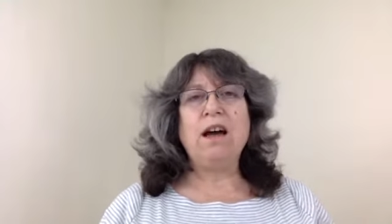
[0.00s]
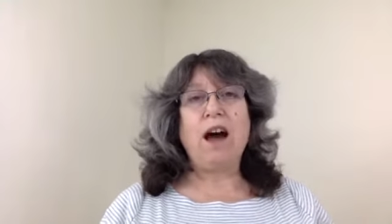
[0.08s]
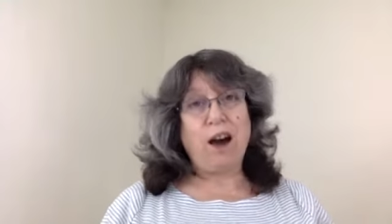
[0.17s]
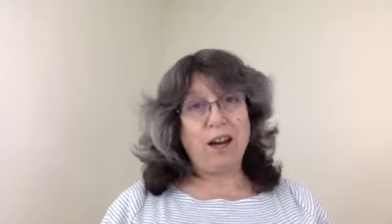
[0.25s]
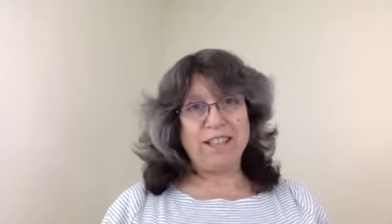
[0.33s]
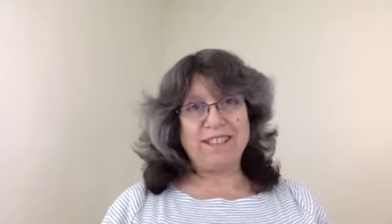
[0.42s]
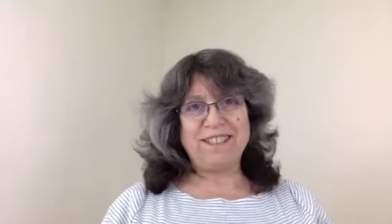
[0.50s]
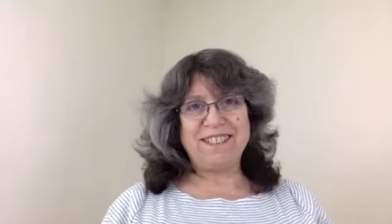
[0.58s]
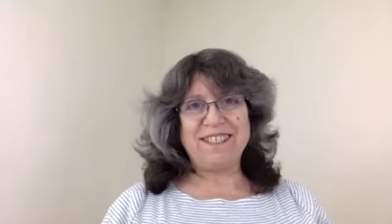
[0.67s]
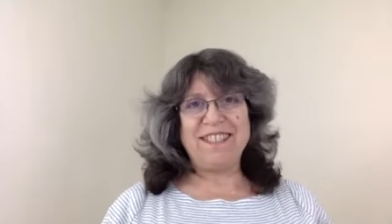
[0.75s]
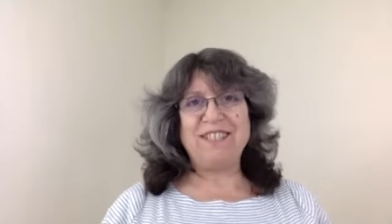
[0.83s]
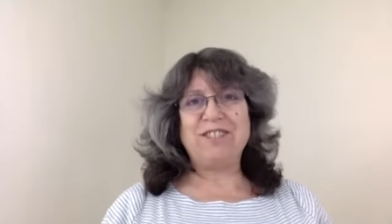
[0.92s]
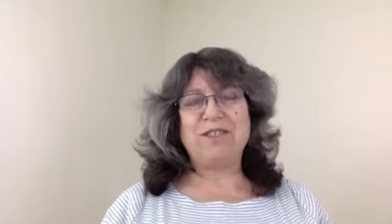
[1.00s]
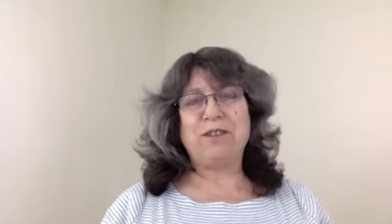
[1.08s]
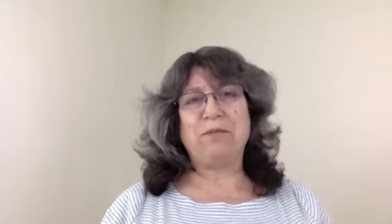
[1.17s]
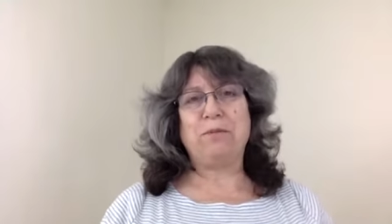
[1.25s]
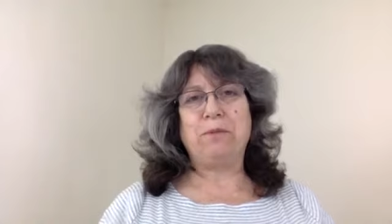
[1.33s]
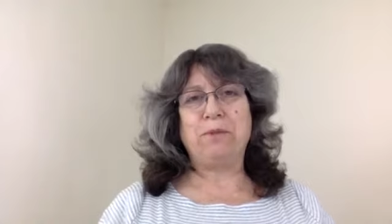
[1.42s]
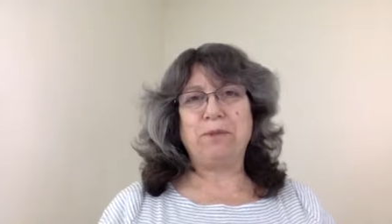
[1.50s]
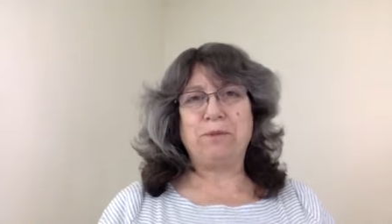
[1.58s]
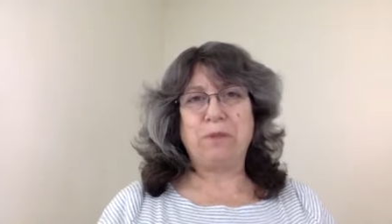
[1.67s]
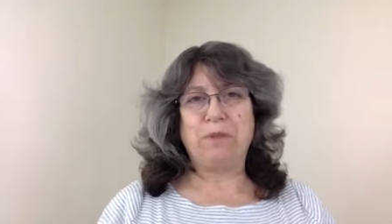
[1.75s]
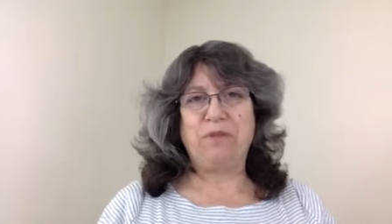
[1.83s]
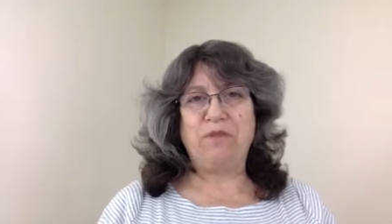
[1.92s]
I did. So was
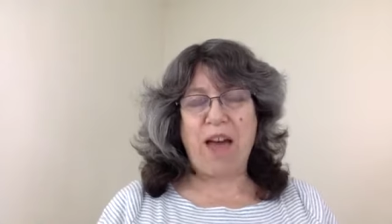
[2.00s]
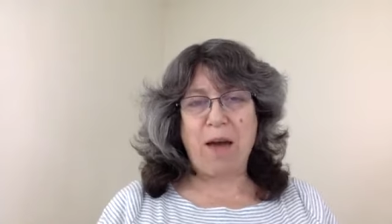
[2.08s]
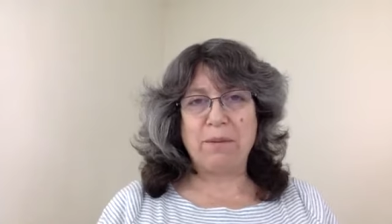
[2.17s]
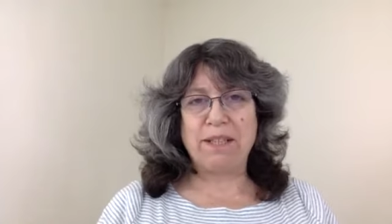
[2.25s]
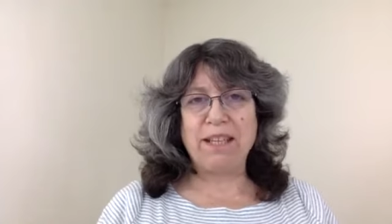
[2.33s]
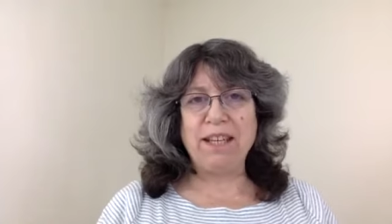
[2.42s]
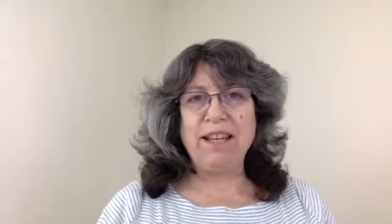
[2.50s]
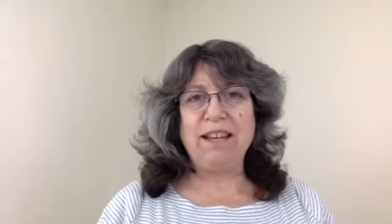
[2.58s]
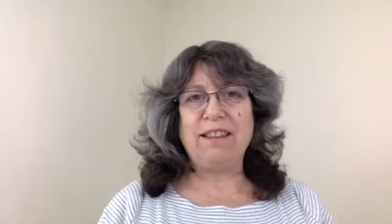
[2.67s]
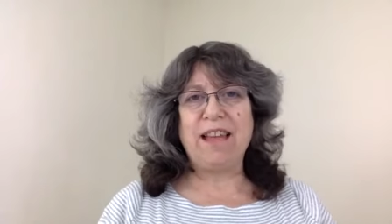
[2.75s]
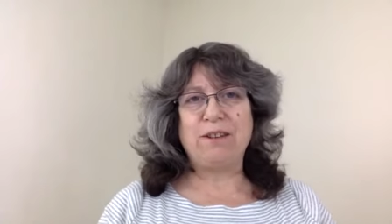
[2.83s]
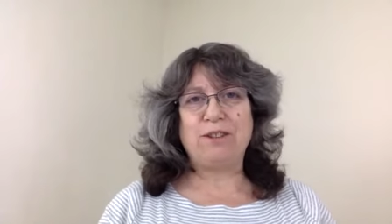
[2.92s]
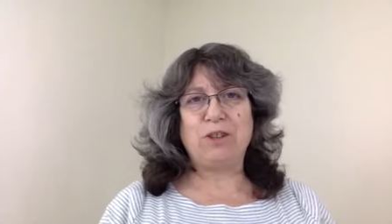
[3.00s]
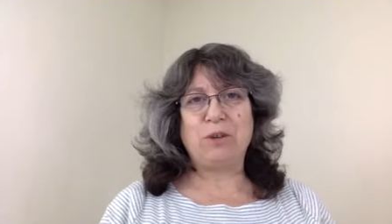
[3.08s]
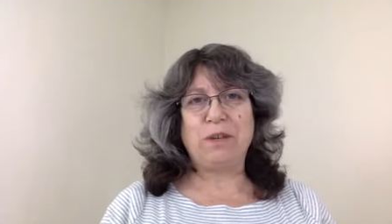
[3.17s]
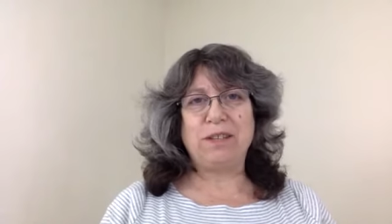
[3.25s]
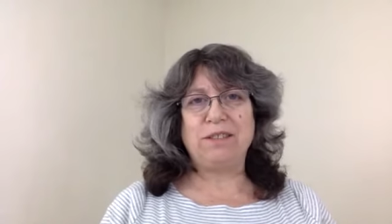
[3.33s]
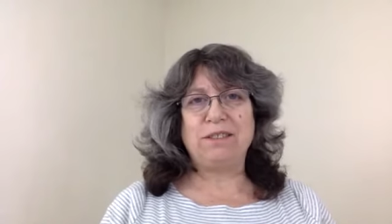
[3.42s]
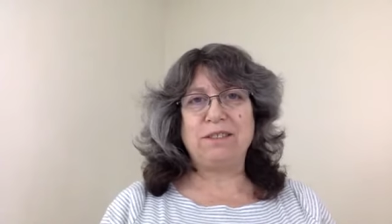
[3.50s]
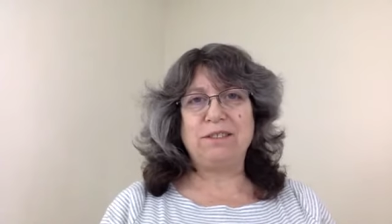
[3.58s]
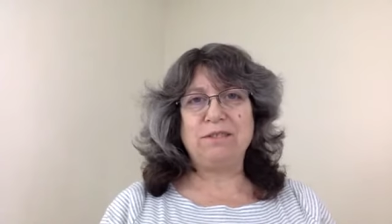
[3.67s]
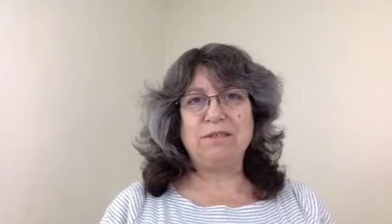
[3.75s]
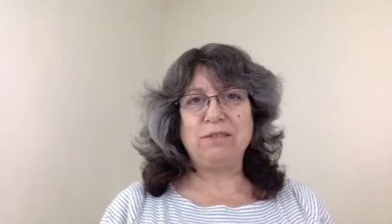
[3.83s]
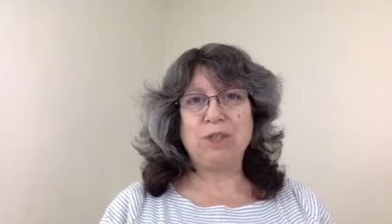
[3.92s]
with family, and that's
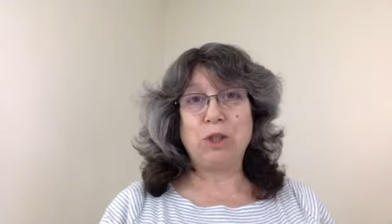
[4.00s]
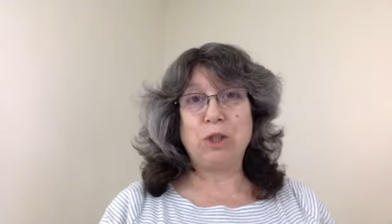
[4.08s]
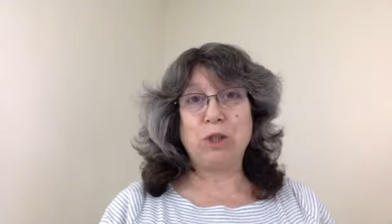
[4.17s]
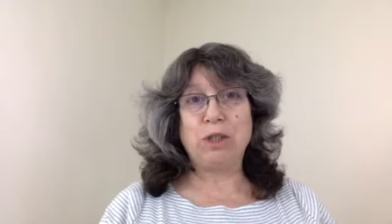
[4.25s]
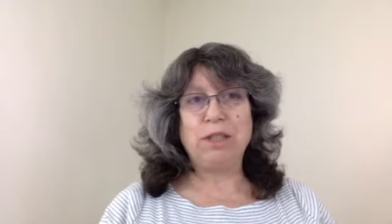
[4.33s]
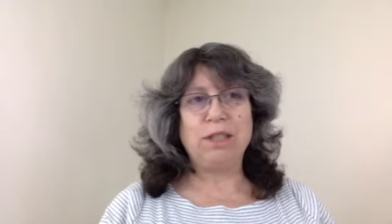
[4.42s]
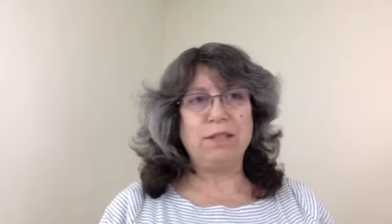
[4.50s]
always good.